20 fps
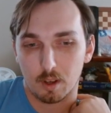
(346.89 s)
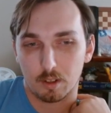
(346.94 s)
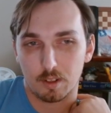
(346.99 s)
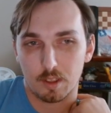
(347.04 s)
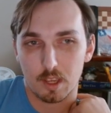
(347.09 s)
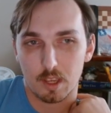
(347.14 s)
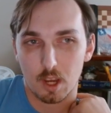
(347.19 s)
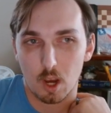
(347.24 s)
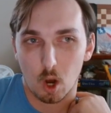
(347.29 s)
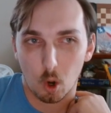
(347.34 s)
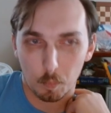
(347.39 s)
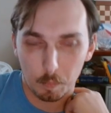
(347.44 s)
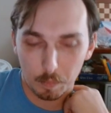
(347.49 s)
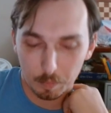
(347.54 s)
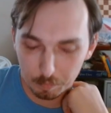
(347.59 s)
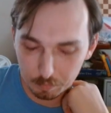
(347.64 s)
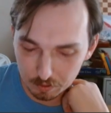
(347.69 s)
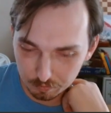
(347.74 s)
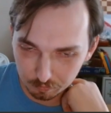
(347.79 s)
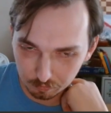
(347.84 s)
the open
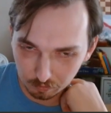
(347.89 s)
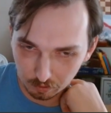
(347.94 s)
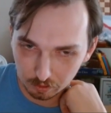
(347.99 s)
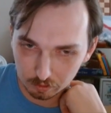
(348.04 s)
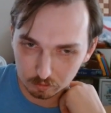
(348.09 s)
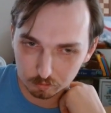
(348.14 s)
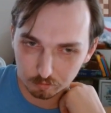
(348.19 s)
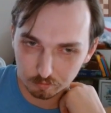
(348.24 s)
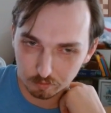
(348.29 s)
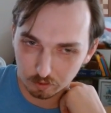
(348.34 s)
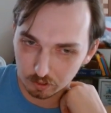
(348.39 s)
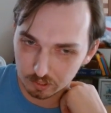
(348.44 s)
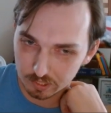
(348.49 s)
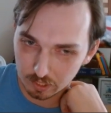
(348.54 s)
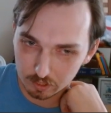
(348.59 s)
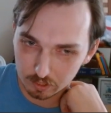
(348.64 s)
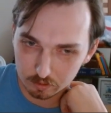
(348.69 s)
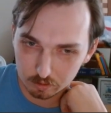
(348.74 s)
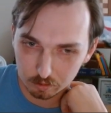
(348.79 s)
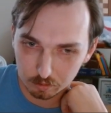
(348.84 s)
B file, very
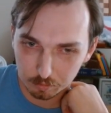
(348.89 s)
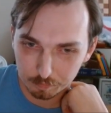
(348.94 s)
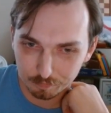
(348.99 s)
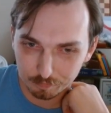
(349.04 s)
nice.